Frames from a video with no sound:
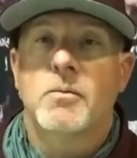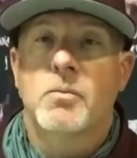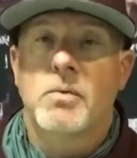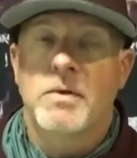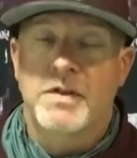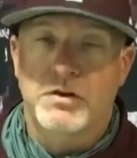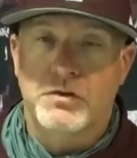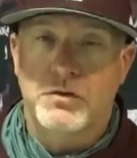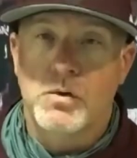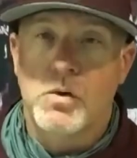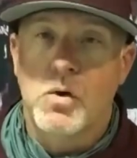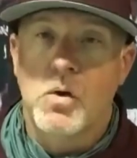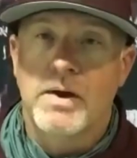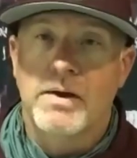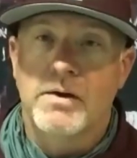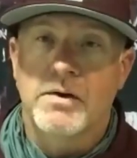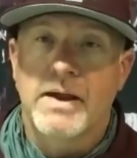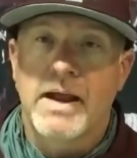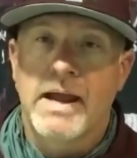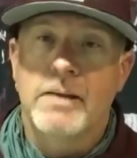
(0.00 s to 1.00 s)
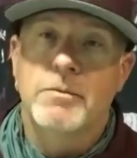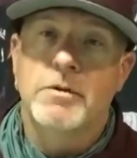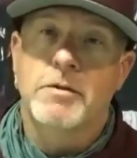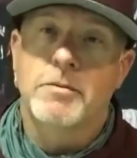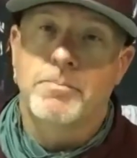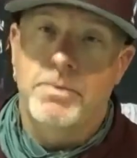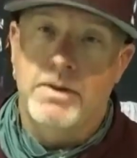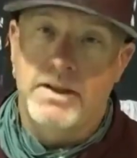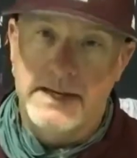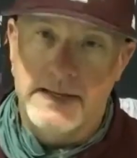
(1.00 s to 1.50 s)
When the 2-0 hitter came to
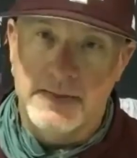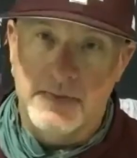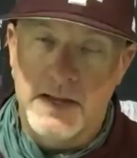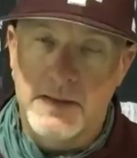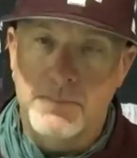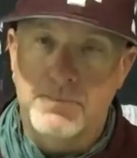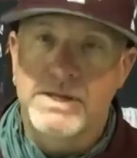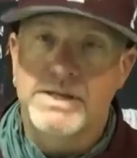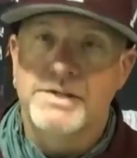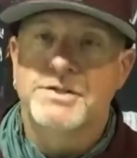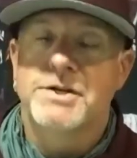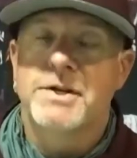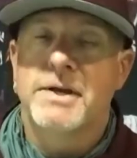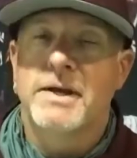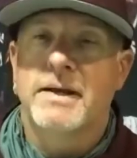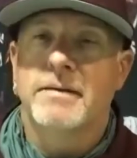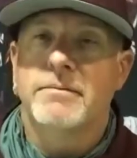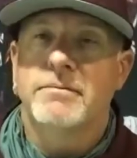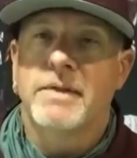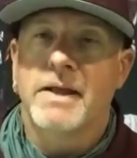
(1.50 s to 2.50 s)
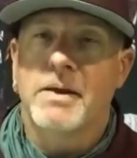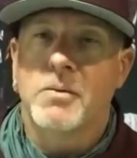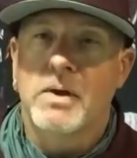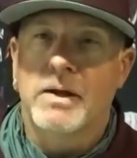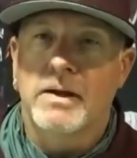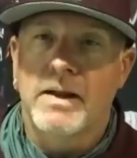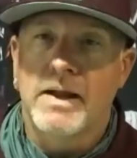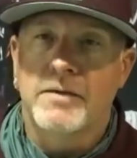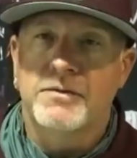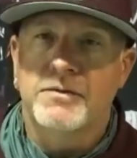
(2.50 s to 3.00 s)
the plate, they pinch hit. They
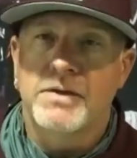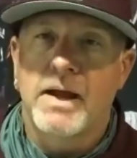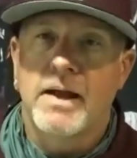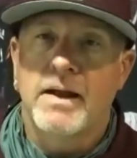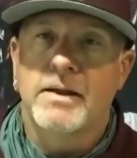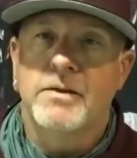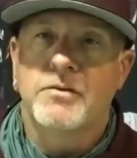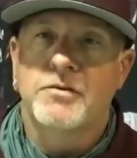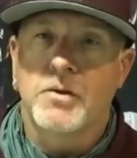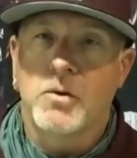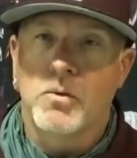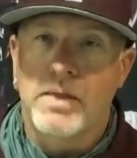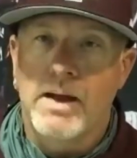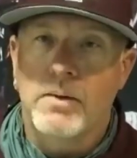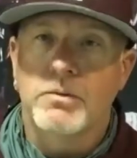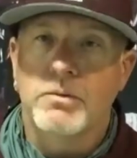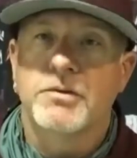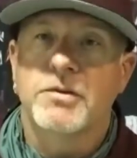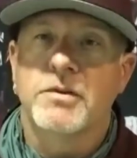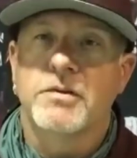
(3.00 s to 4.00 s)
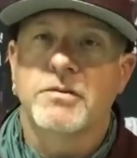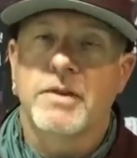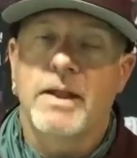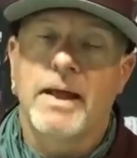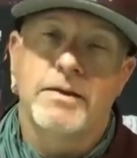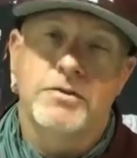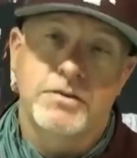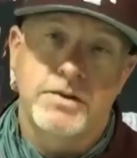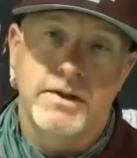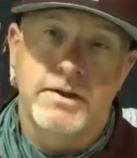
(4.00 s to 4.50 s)
went left-handed, so that was his
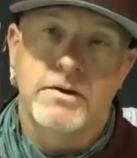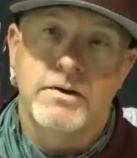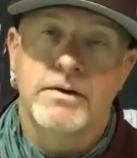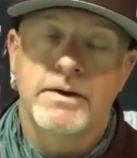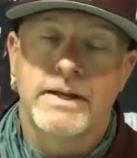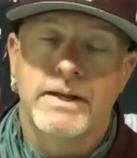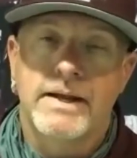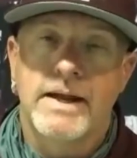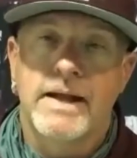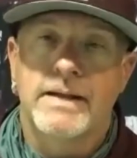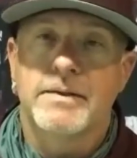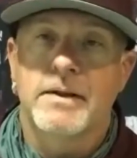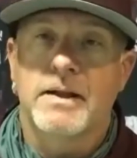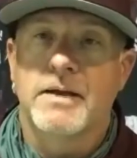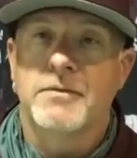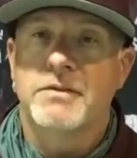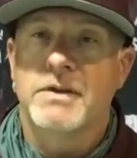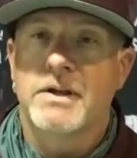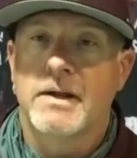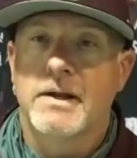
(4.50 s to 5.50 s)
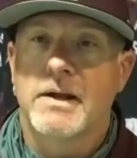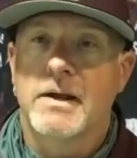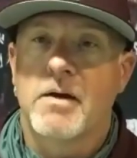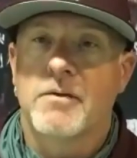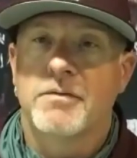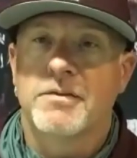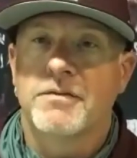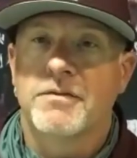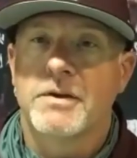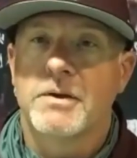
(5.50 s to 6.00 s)
last hitter, and he got the lefty to get
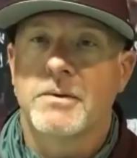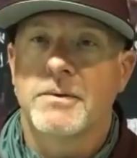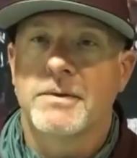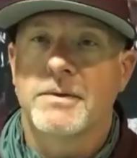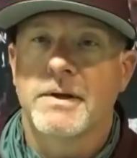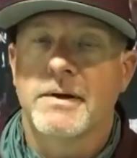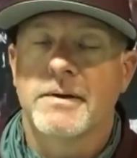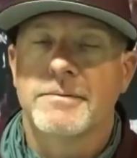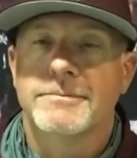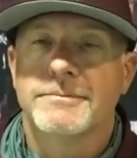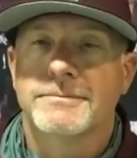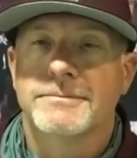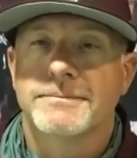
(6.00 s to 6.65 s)
off the field there.